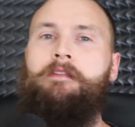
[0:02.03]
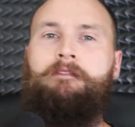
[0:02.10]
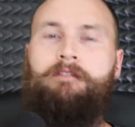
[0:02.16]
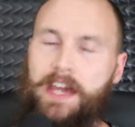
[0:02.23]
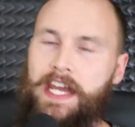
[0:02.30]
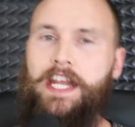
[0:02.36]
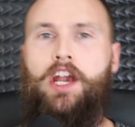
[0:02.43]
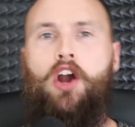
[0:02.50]

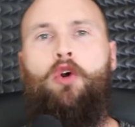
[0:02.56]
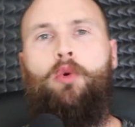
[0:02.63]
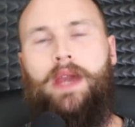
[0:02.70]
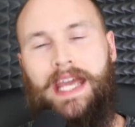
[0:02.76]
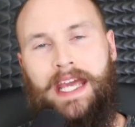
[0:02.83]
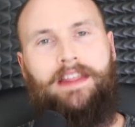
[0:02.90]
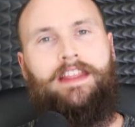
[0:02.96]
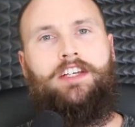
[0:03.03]
video.
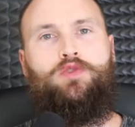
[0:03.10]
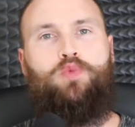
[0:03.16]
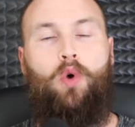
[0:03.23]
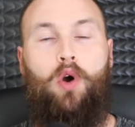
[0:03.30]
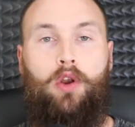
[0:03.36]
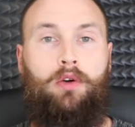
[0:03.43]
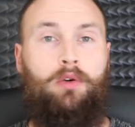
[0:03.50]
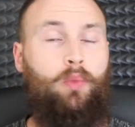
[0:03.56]
In this
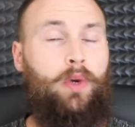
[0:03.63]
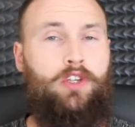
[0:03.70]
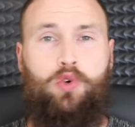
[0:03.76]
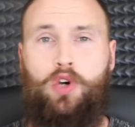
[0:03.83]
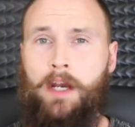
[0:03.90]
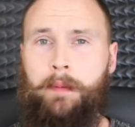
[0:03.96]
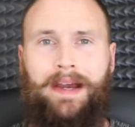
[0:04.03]
one, we're talking